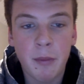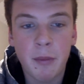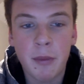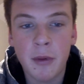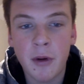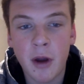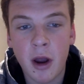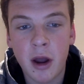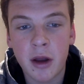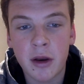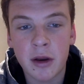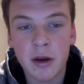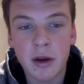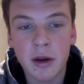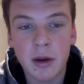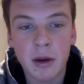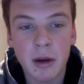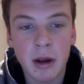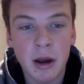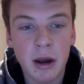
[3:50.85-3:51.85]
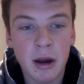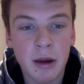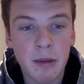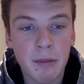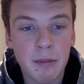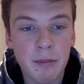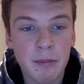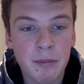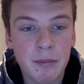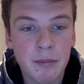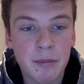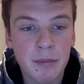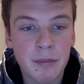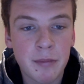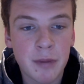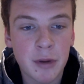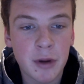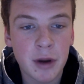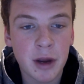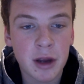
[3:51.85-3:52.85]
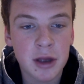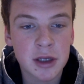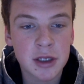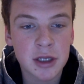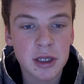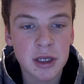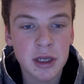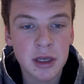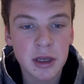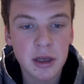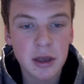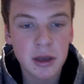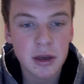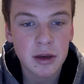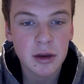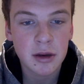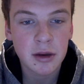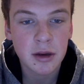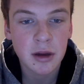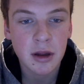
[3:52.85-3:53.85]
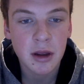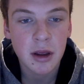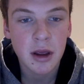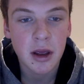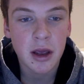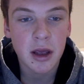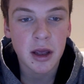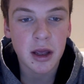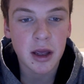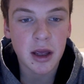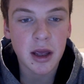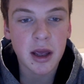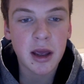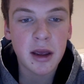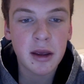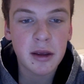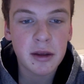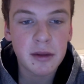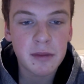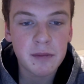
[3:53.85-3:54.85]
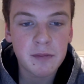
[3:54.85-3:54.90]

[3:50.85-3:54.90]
prod, uh, production, it,